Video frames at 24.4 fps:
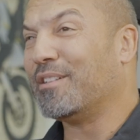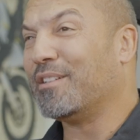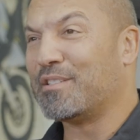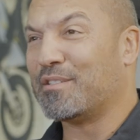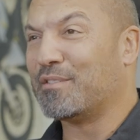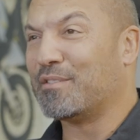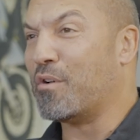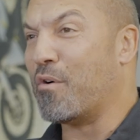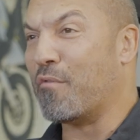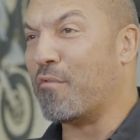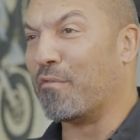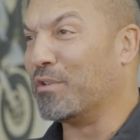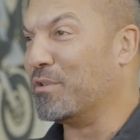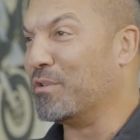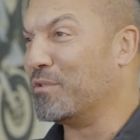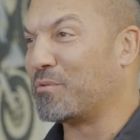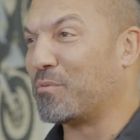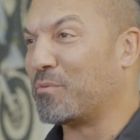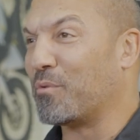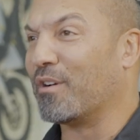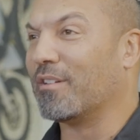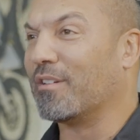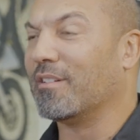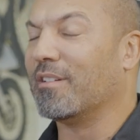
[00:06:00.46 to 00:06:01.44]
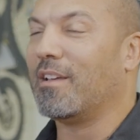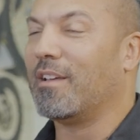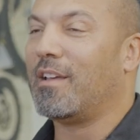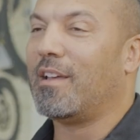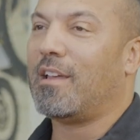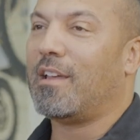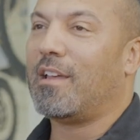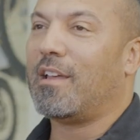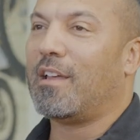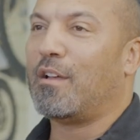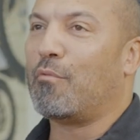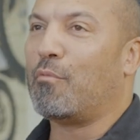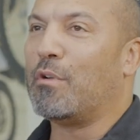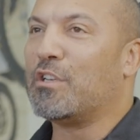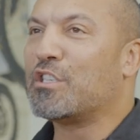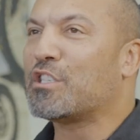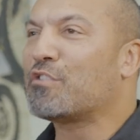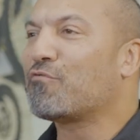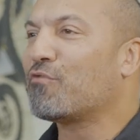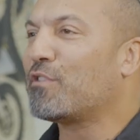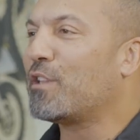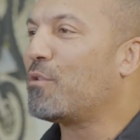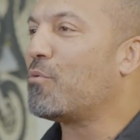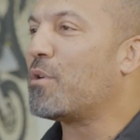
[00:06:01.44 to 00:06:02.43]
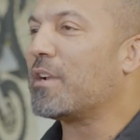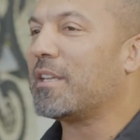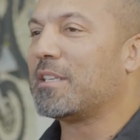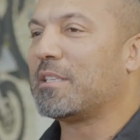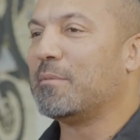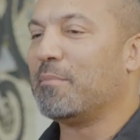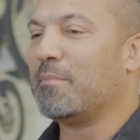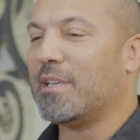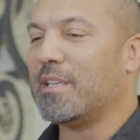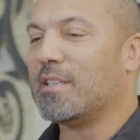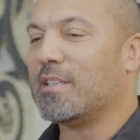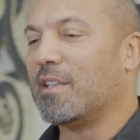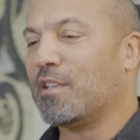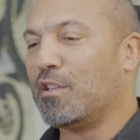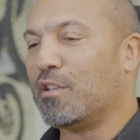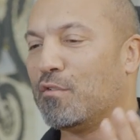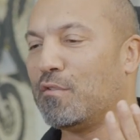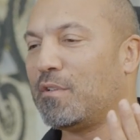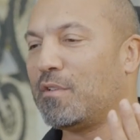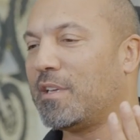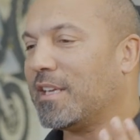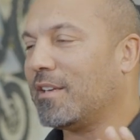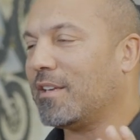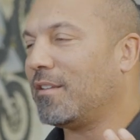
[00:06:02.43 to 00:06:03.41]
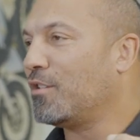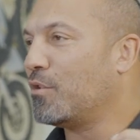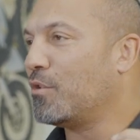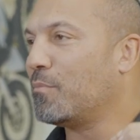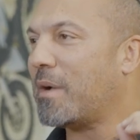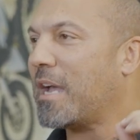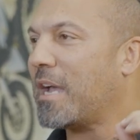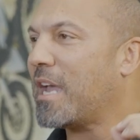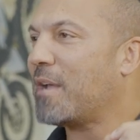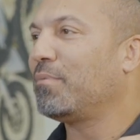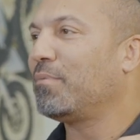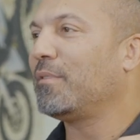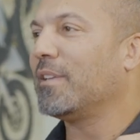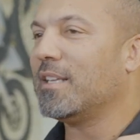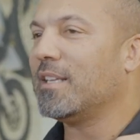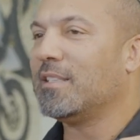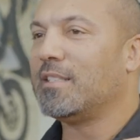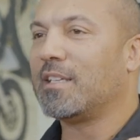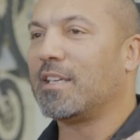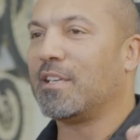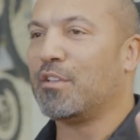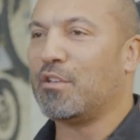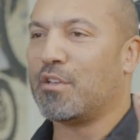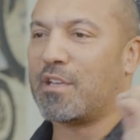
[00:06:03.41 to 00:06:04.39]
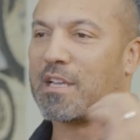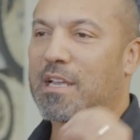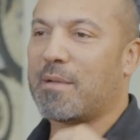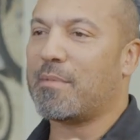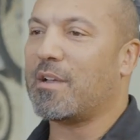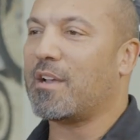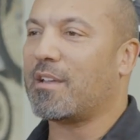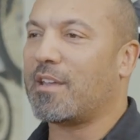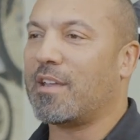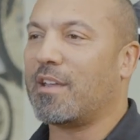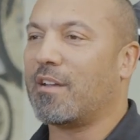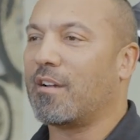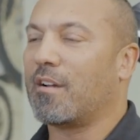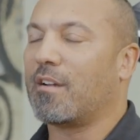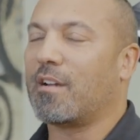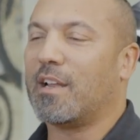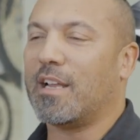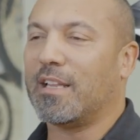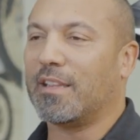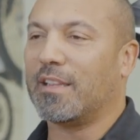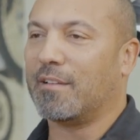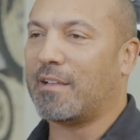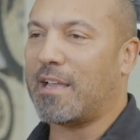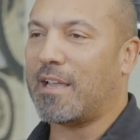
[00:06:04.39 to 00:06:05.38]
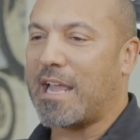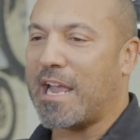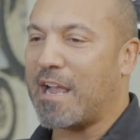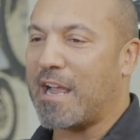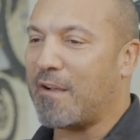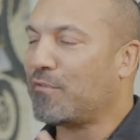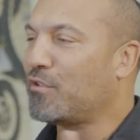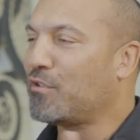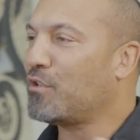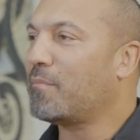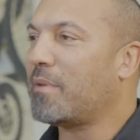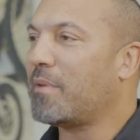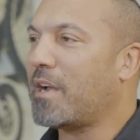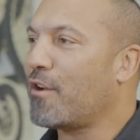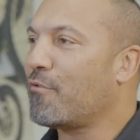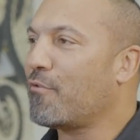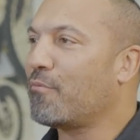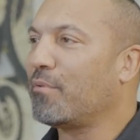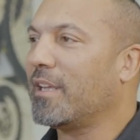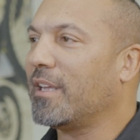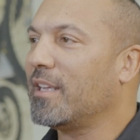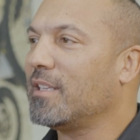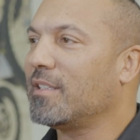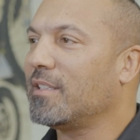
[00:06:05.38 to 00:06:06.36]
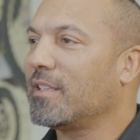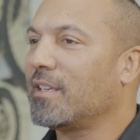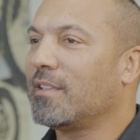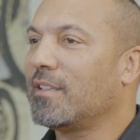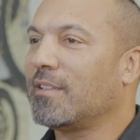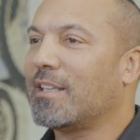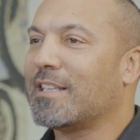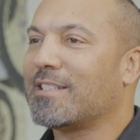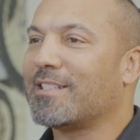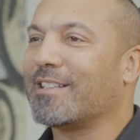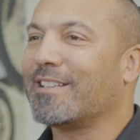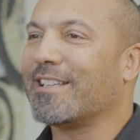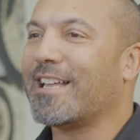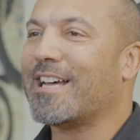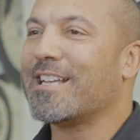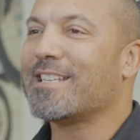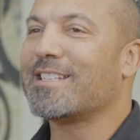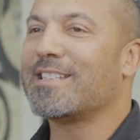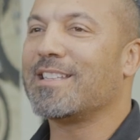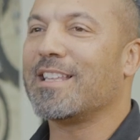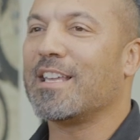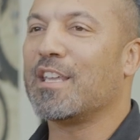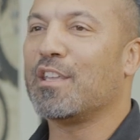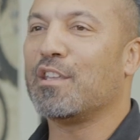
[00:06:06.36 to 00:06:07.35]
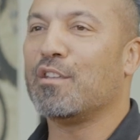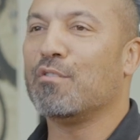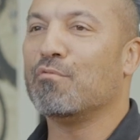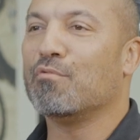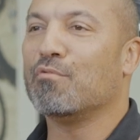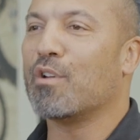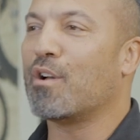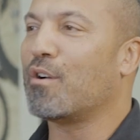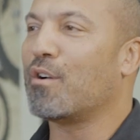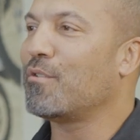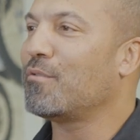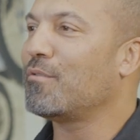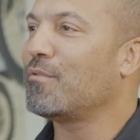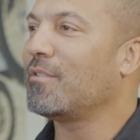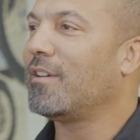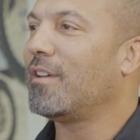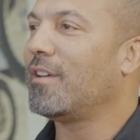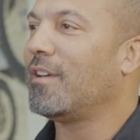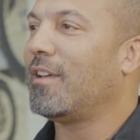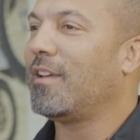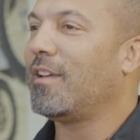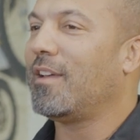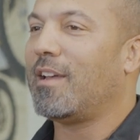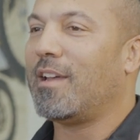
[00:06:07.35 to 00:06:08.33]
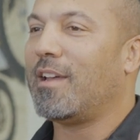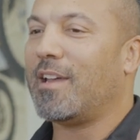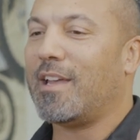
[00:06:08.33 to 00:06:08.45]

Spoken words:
That's an overused word. We just really want it to be is that you buy a plane ticket, you come out here, and after you buy your plane ticket, that's the last thing you know.